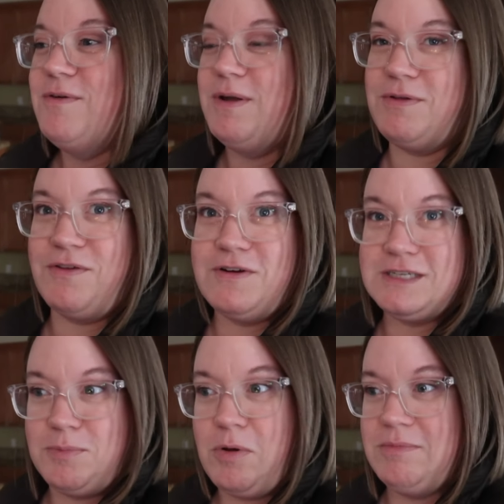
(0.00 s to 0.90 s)
We were the
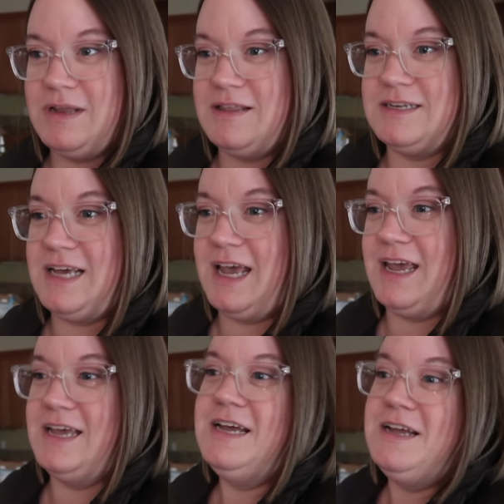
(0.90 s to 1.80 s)
first appointment of the
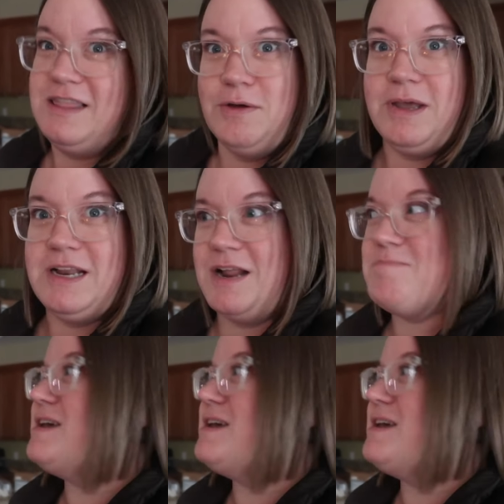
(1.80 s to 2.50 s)
day that we ended up